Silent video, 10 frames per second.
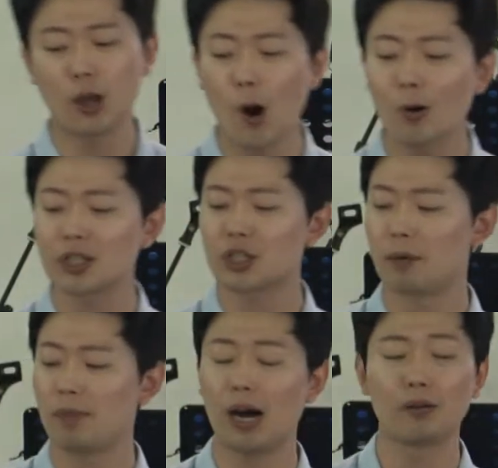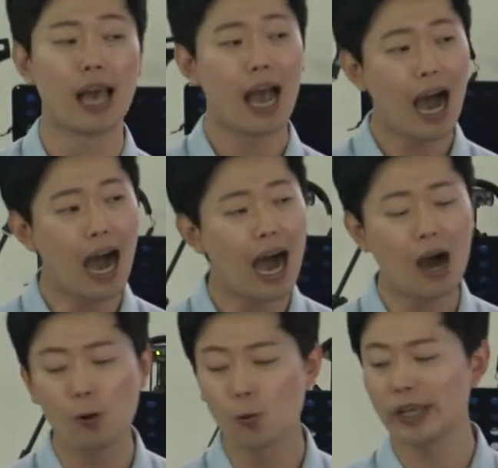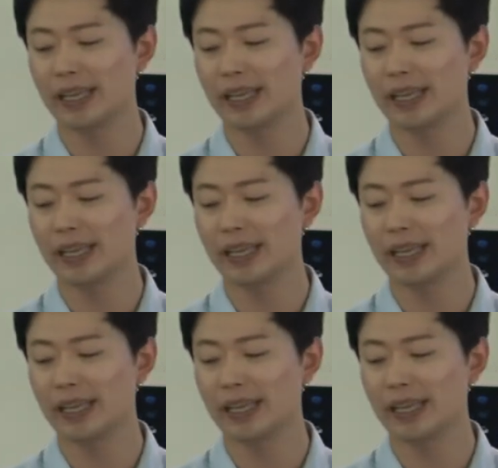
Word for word: talks about how we